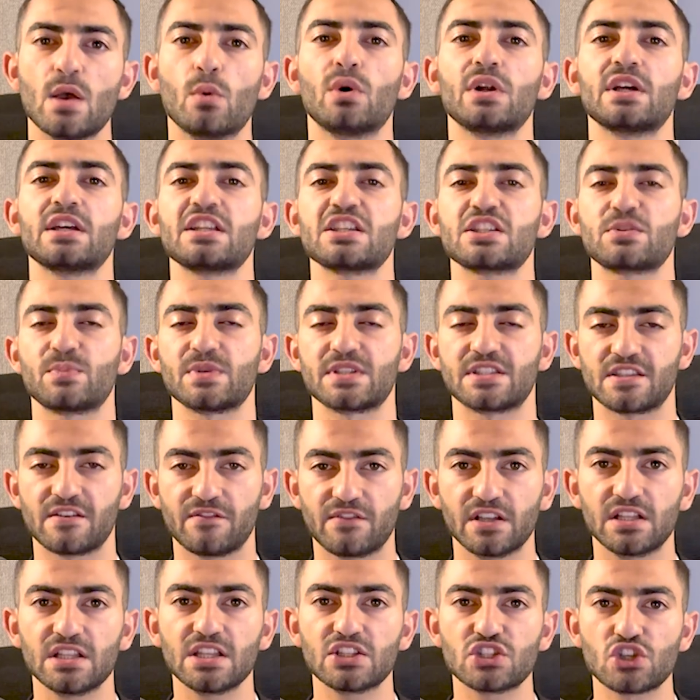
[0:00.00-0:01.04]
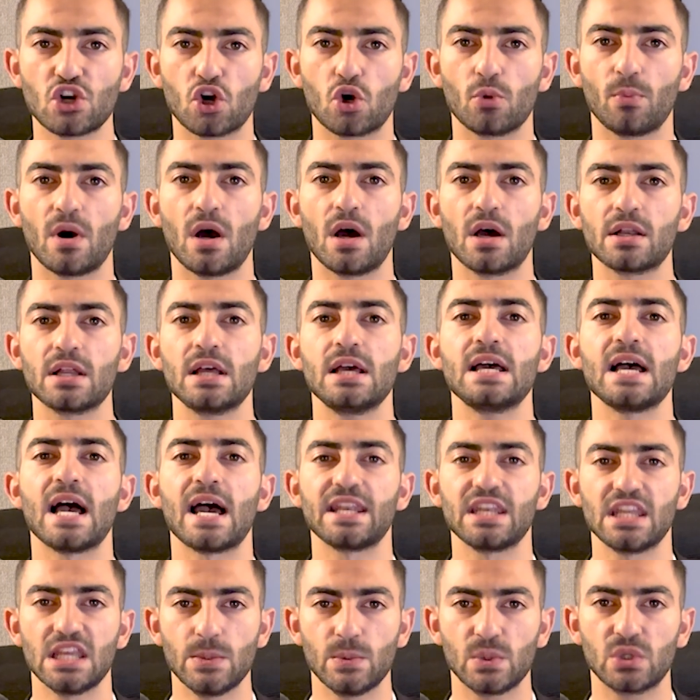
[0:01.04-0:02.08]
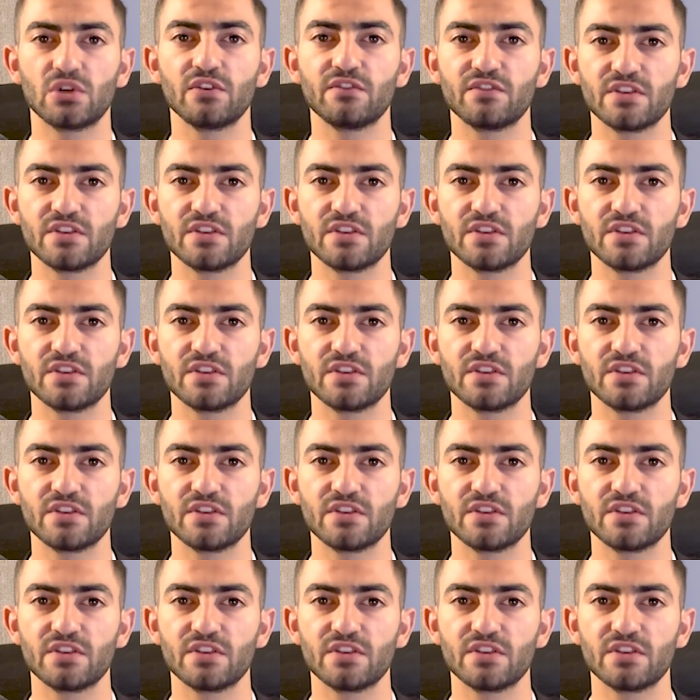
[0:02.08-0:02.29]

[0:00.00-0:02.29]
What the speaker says: we're going to specifically talk about an immigrant